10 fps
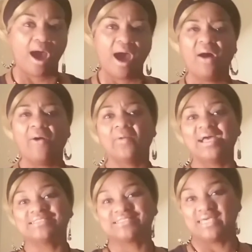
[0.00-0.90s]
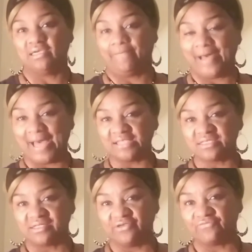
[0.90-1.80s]
Always think
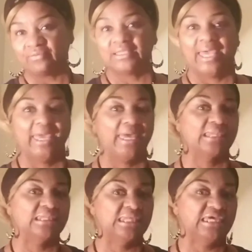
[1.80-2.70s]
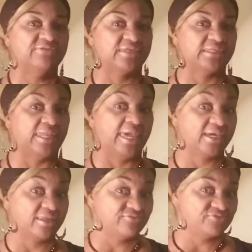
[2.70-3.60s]
positive and leave the
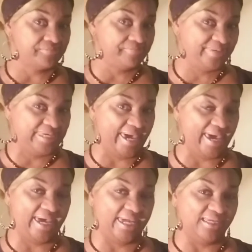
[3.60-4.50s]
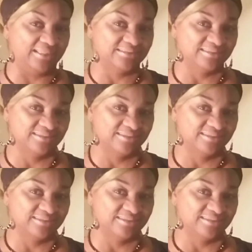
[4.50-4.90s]
negative behind.